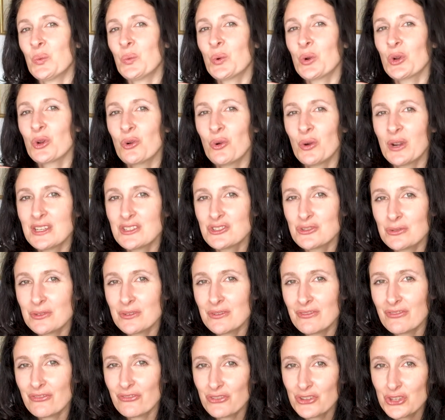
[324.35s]
we're going to
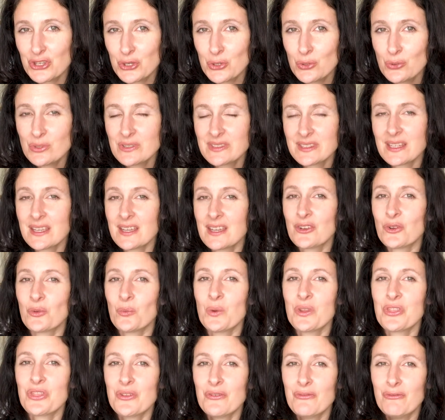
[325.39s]
infuse it
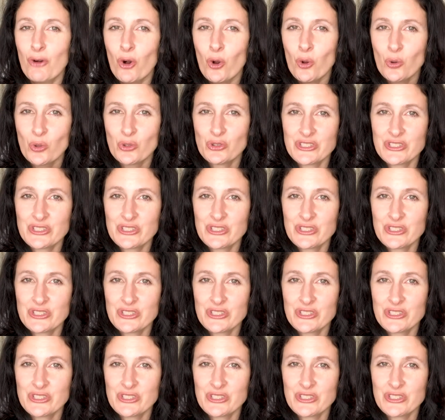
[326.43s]
with the vocal